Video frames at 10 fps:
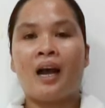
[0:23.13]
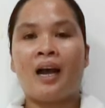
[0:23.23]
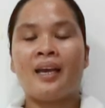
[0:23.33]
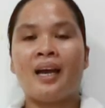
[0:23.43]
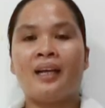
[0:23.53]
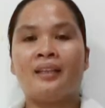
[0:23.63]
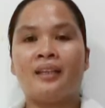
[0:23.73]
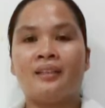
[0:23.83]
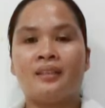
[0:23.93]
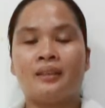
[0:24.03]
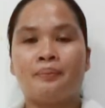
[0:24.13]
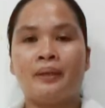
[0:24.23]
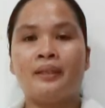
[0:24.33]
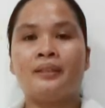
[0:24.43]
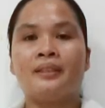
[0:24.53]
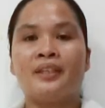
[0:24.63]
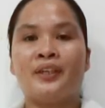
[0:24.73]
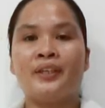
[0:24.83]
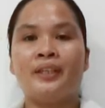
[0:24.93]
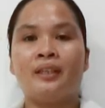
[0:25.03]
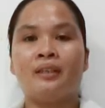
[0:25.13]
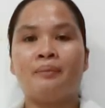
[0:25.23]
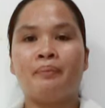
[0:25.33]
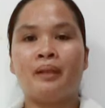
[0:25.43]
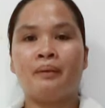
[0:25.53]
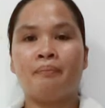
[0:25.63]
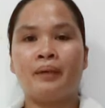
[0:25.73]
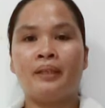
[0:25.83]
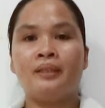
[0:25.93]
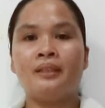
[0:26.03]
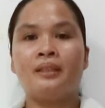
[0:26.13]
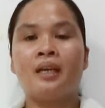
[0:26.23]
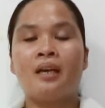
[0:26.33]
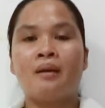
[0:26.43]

I had an experience here in the Philippines.